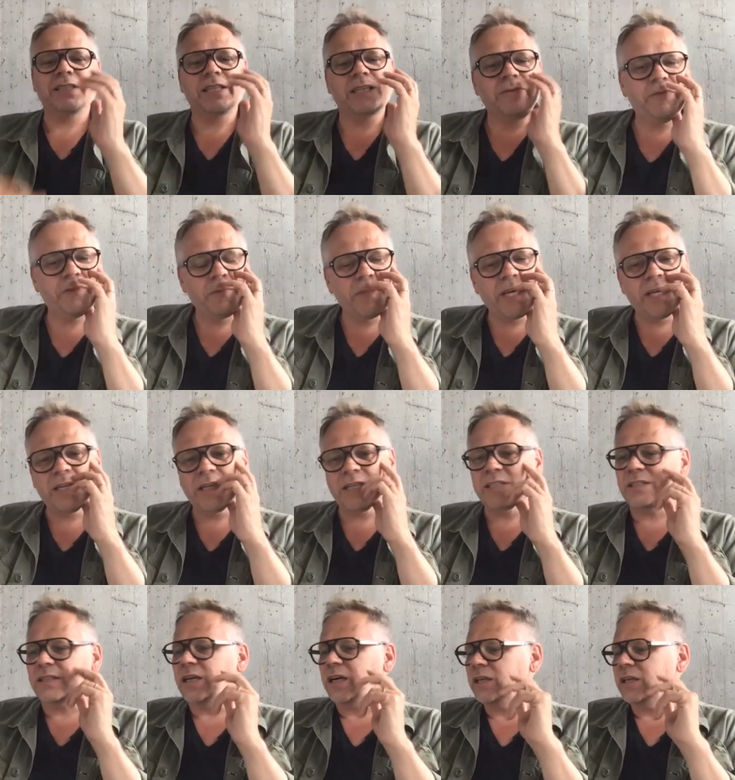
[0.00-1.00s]
And from then, I
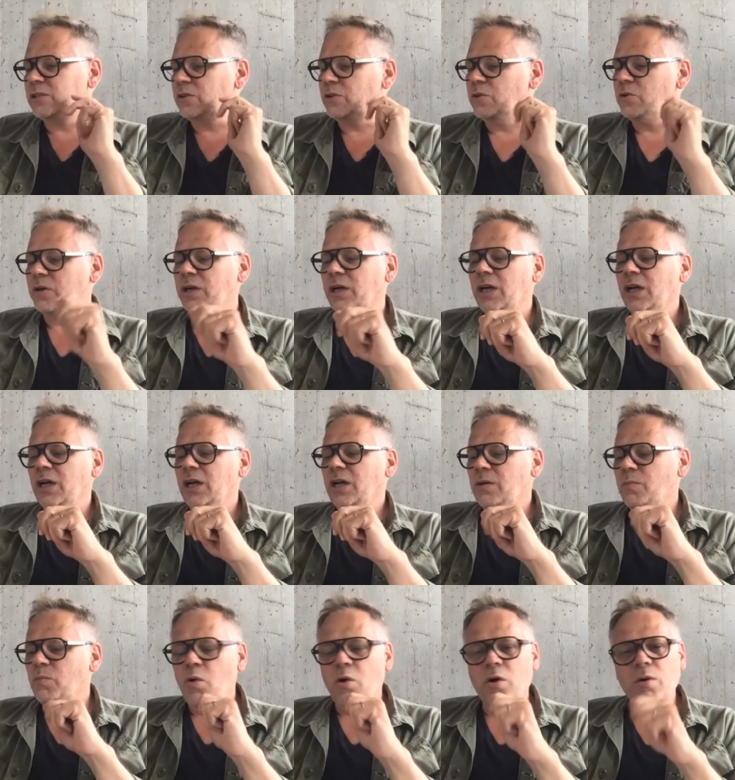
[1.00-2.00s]
started to look
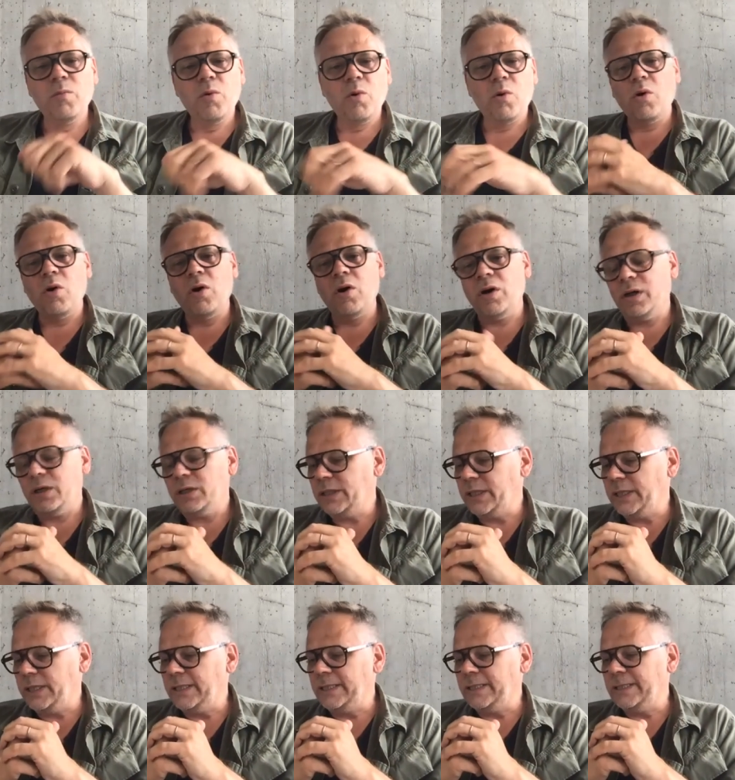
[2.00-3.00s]
more and more
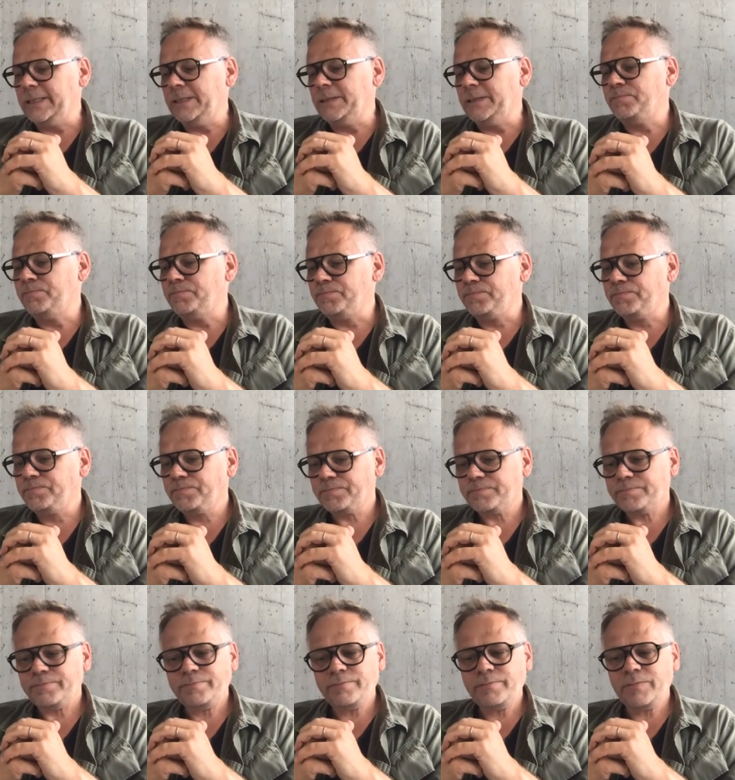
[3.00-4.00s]
uh, um,
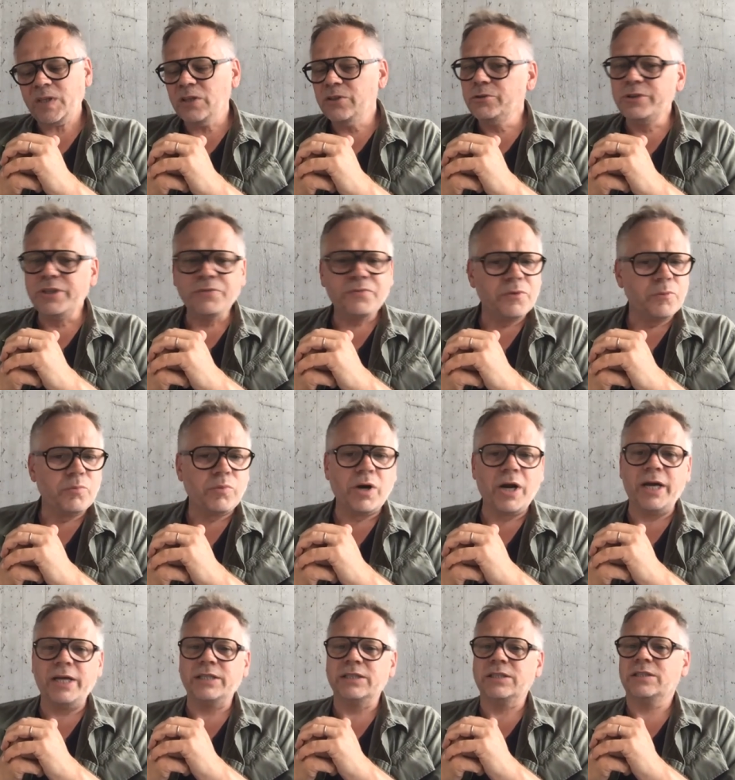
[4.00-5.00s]
to different
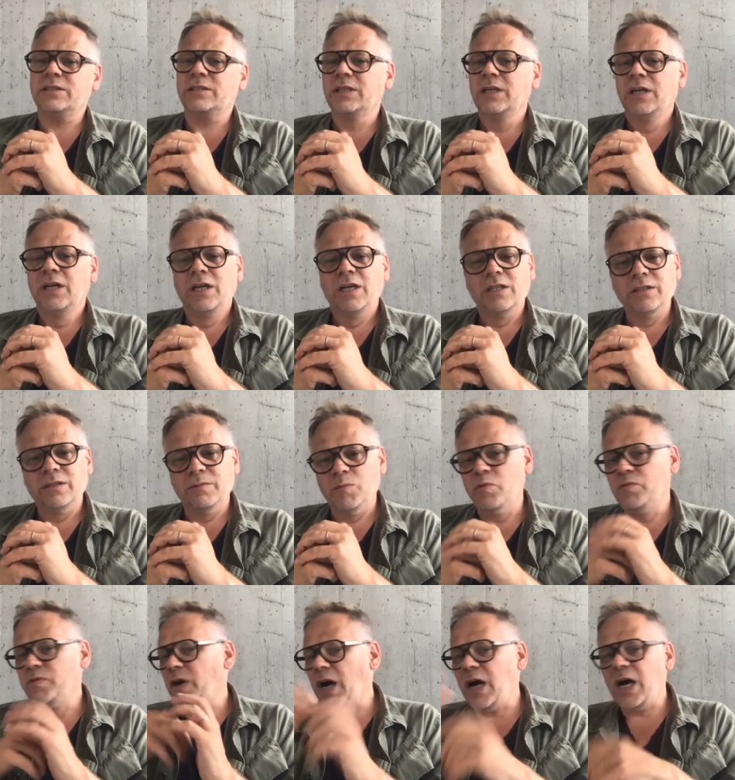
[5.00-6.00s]
brands,
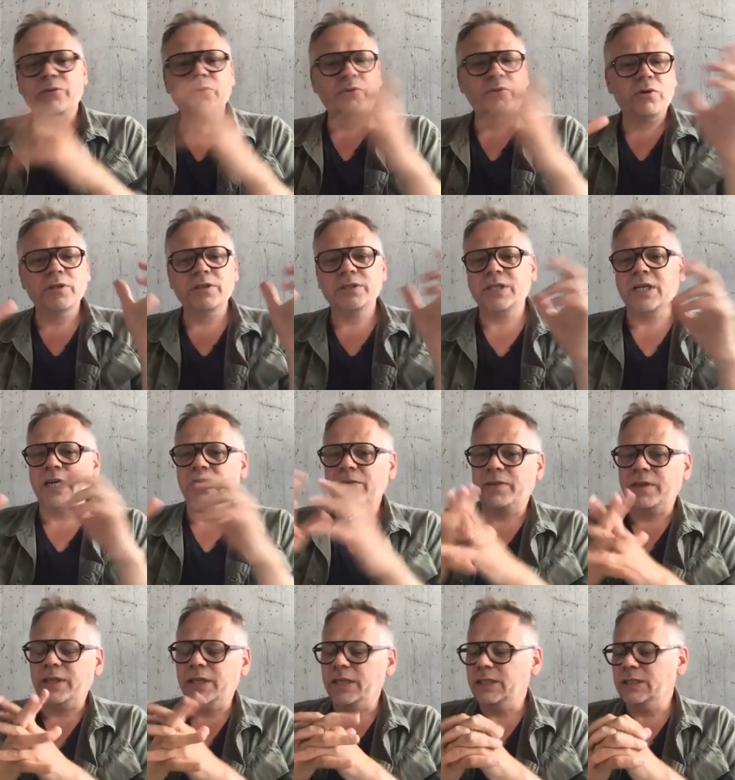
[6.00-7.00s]
Movado and all these kind of
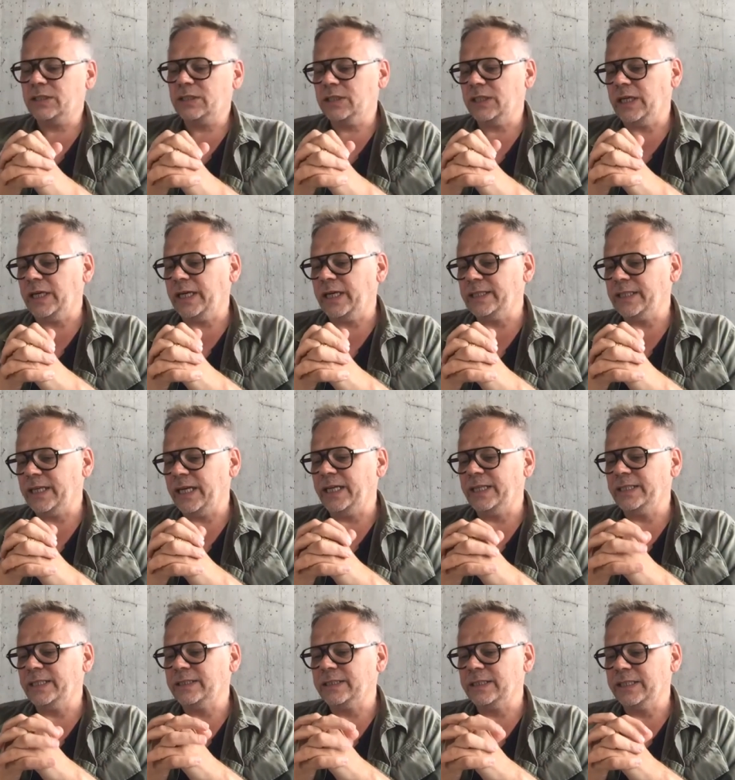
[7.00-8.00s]
things, and, um,
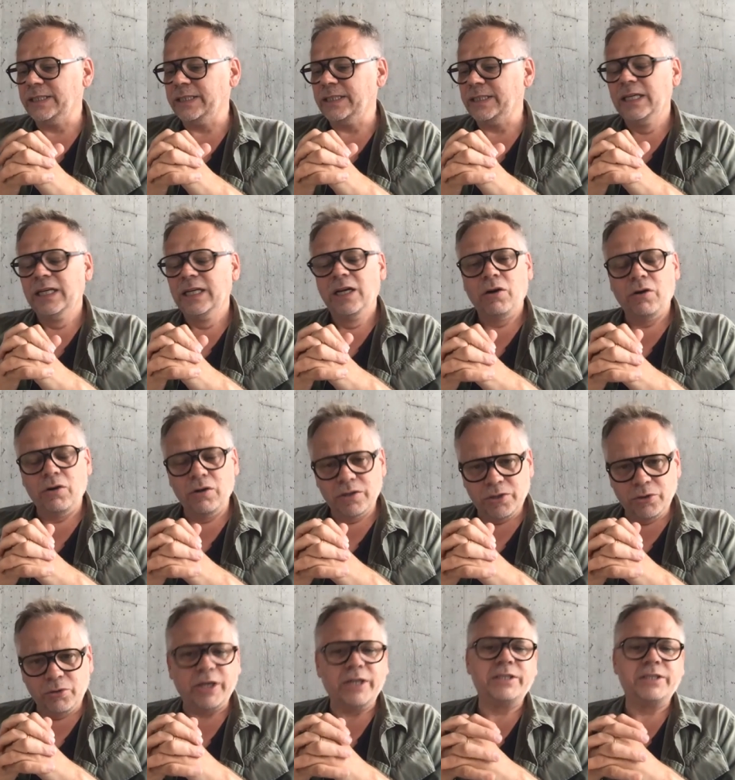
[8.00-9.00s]
and uh,
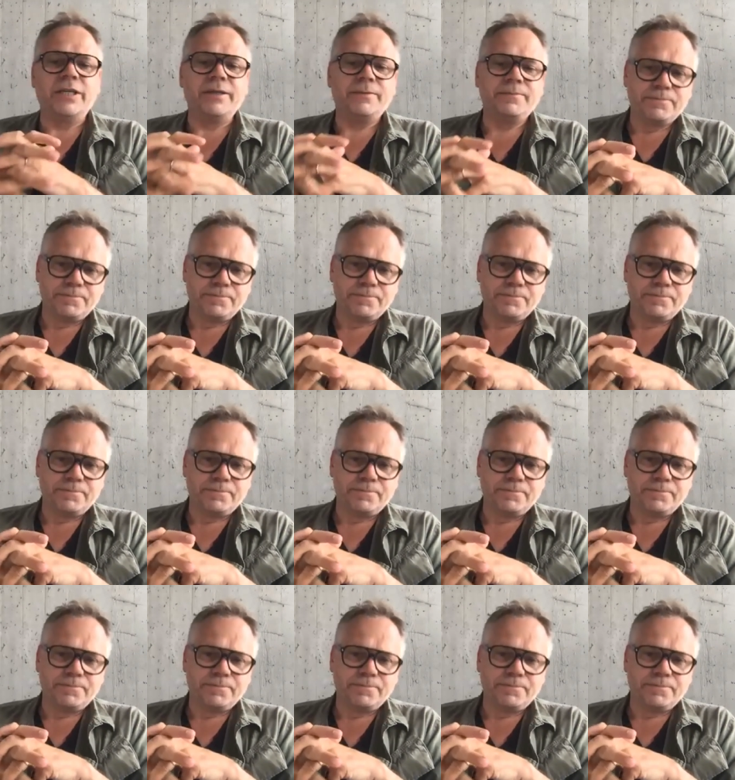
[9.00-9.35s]
also Cartier.